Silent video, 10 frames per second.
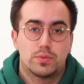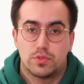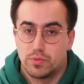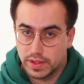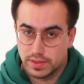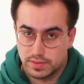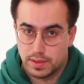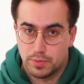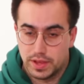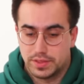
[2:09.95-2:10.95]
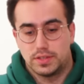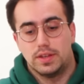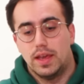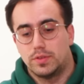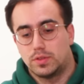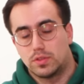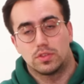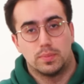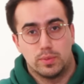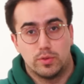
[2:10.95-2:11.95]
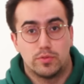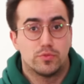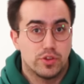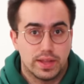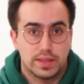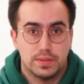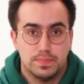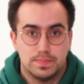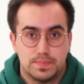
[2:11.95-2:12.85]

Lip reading: which raises their price in an effort to stop people from drinking them.